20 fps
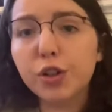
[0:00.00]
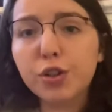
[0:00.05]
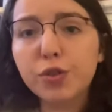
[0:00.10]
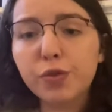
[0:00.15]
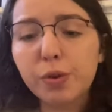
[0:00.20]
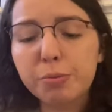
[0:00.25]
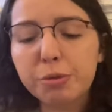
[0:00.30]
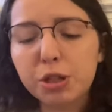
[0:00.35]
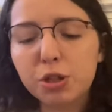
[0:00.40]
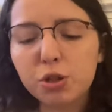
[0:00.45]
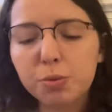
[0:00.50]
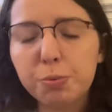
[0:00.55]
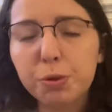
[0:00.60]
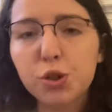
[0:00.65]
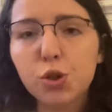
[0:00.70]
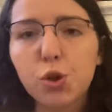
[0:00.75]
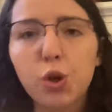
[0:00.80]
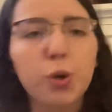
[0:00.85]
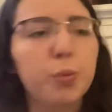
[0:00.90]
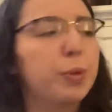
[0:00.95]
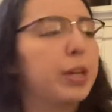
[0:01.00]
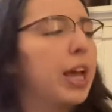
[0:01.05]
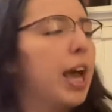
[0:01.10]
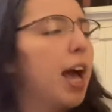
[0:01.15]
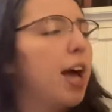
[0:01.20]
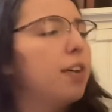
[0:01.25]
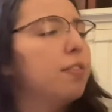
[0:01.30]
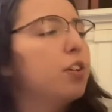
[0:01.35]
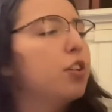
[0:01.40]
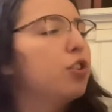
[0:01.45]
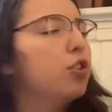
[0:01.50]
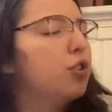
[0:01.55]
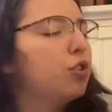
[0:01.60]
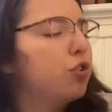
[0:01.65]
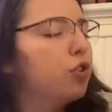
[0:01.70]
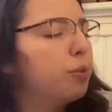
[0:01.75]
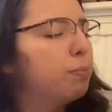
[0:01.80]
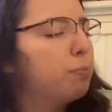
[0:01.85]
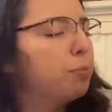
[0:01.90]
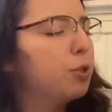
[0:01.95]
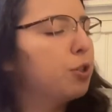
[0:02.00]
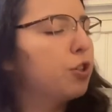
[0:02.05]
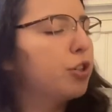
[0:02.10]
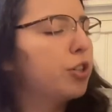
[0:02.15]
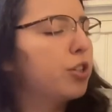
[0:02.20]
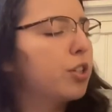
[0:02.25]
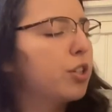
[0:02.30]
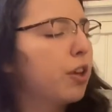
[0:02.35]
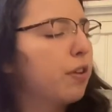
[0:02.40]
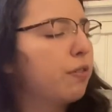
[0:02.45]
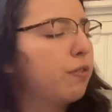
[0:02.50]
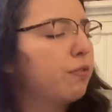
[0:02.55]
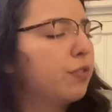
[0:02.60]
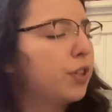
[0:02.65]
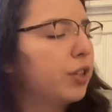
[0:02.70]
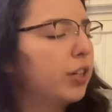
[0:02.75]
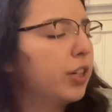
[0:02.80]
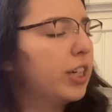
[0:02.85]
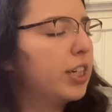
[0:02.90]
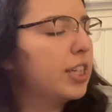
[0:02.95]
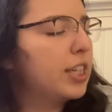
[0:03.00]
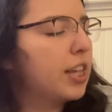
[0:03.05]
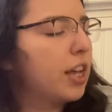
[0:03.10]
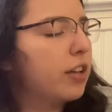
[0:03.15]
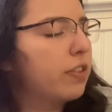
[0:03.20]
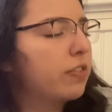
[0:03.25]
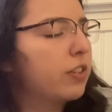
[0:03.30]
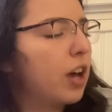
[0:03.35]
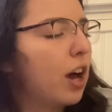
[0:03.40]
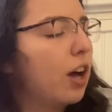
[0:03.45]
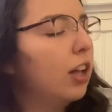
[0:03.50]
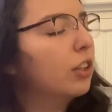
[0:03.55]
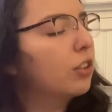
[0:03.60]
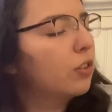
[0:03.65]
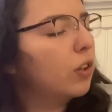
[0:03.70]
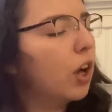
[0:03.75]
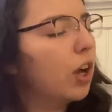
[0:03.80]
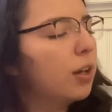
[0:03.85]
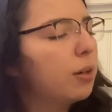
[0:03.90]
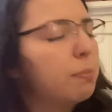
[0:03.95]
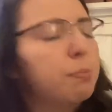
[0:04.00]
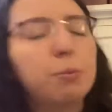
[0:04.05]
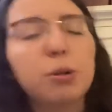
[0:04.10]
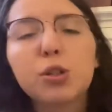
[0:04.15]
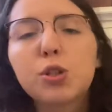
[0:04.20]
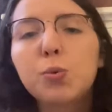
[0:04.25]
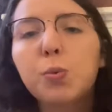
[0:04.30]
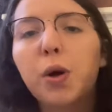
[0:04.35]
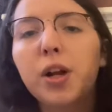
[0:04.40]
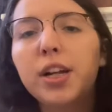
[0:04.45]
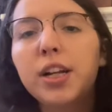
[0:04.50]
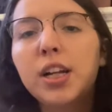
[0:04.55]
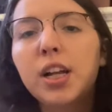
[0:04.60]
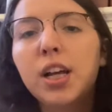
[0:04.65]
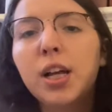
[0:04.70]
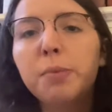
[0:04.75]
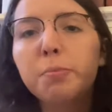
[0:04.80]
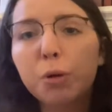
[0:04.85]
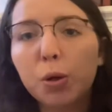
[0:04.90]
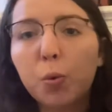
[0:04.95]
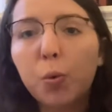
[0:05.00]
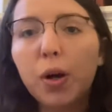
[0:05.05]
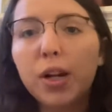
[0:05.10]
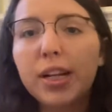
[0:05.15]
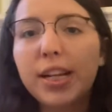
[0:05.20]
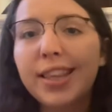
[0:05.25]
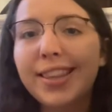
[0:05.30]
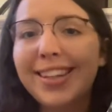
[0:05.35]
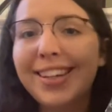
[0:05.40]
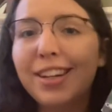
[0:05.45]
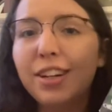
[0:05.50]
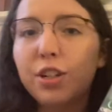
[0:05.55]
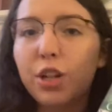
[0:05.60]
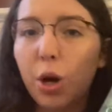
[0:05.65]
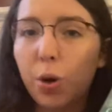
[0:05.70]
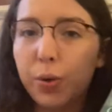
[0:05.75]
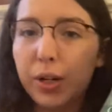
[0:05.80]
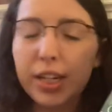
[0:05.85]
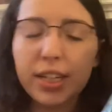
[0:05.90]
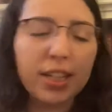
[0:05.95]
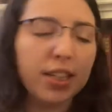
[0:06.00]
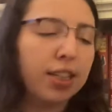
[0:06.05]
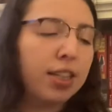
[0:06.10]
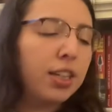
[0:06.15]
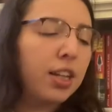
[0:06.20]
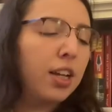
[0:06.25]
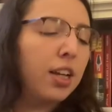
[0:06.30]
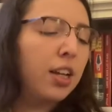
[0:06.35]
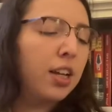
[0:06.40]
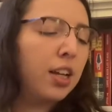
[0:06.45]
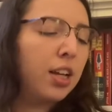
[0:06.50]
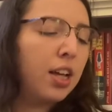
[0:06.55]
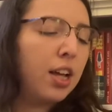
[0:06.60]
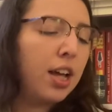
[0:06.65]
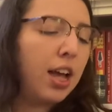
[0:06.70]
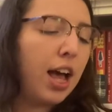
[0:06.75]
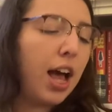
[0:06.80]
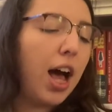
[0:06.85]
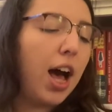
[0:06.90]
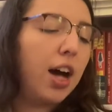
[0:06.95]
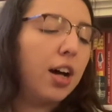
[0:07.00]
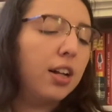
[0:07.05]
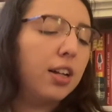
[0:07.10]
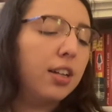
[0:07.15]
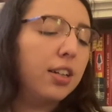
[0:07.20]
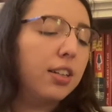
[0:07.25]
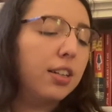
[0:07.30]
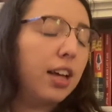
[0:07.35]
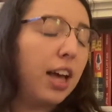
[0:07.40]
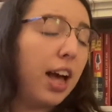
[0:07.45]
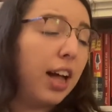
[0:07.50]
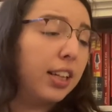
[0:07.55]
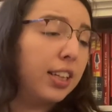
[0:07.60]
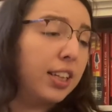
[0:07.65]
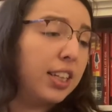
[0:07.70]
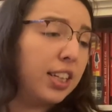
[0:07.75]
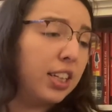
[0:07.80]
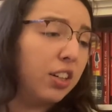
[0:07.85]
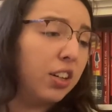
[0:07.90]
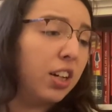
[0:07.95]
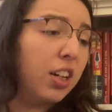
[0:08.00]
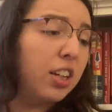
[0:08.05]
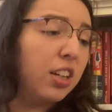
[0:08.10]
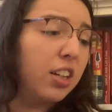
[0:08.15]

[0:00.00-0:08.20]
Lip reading: from the used bookstore, we have Jim Butcher's Furies of Calderon, book 1 in the Codex Alhira